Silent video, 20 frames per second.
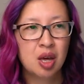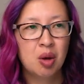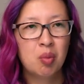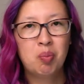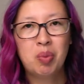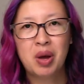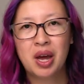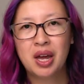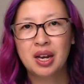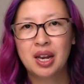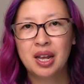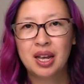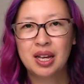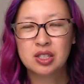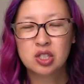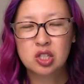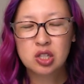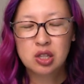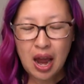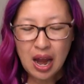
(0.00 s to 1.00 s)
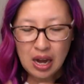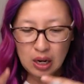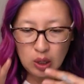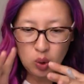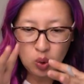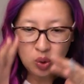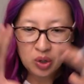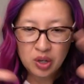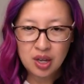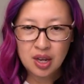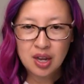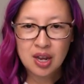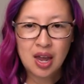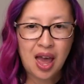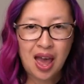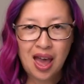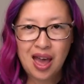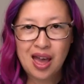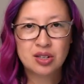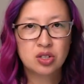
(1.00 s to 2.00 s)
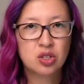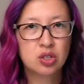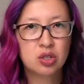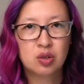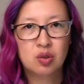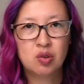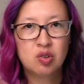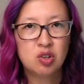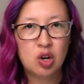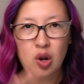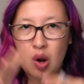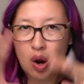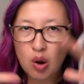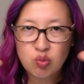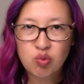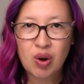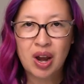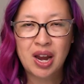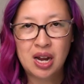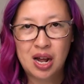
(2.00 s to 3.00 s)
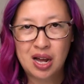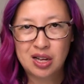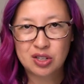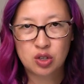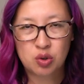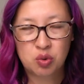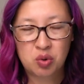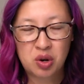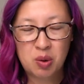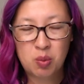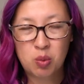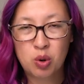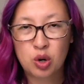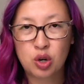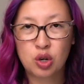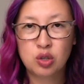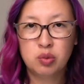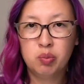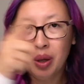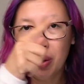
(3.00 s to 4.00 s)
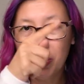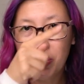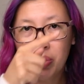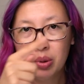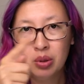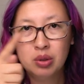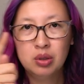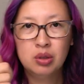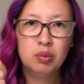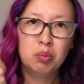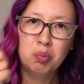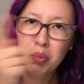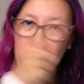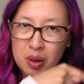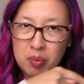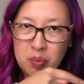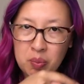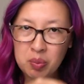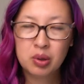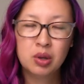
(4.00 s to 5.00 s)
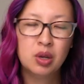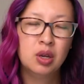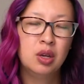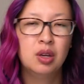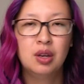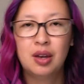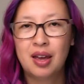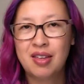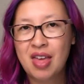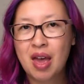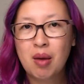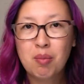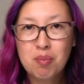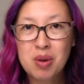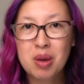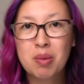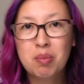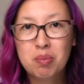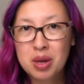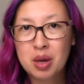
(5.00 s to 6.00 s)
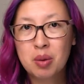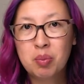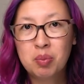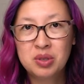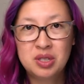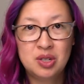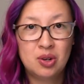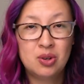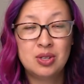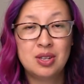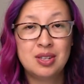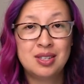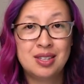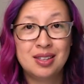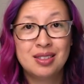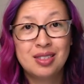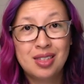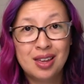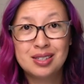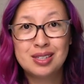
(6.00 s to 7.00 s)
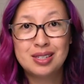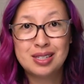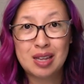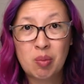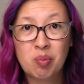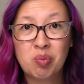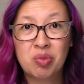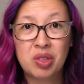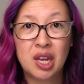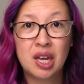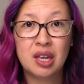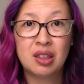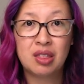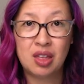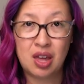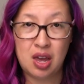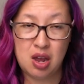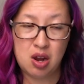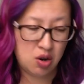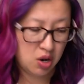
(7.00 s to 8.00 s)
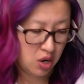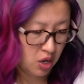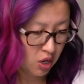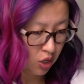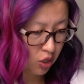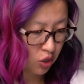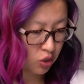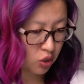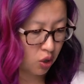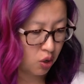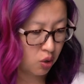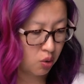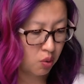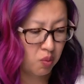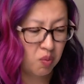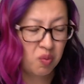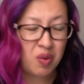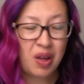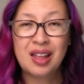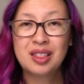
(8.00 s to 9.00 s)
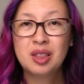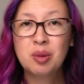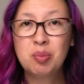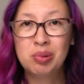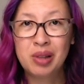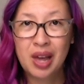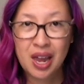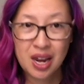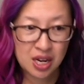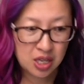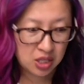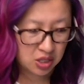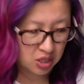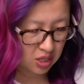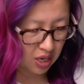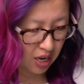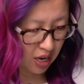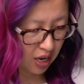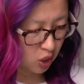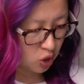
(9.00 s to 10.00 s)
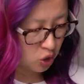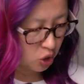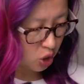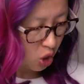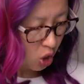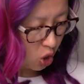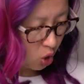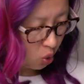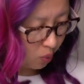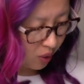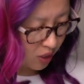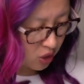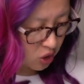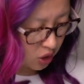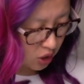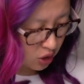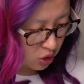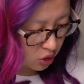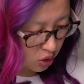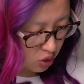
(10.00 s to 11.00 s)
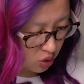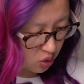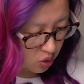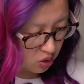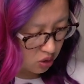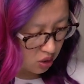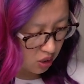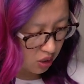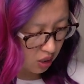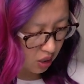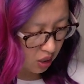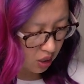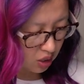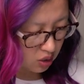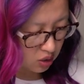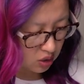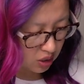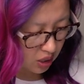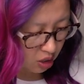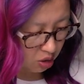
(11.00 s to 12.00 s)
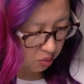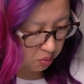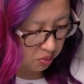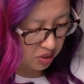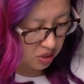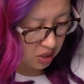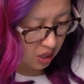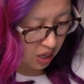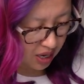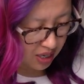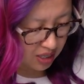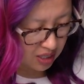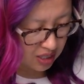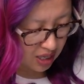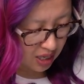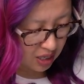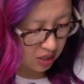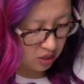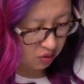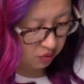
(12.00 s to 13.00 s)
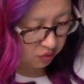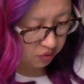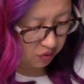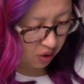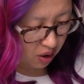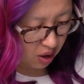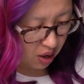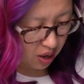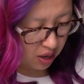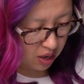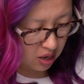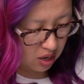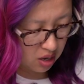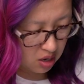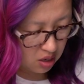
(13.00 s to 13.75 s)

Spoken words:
but it's like looking at, a radar screen where it goes beep, beep, and that beep, beep tells us that there's something there. So at the planning stage, we're just using it to help us identify